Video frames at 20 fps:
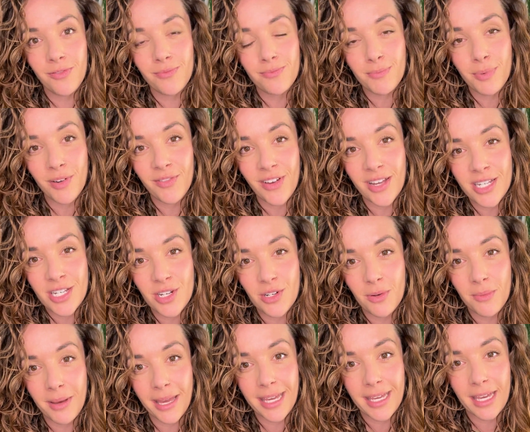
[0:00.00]
professional
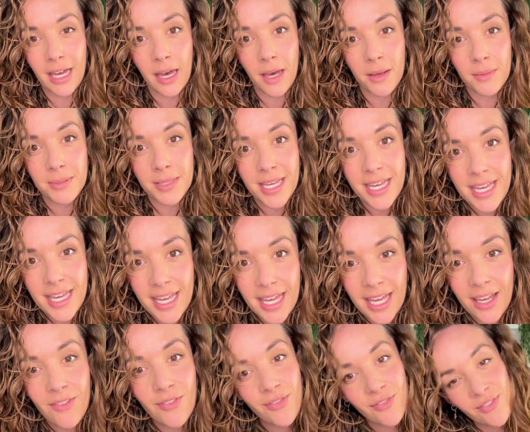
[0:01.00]
makeup,
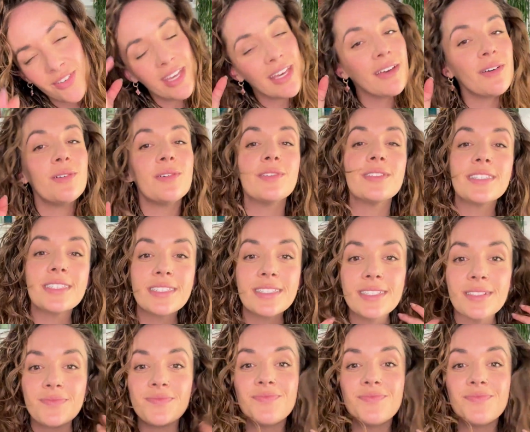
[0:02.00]
it feels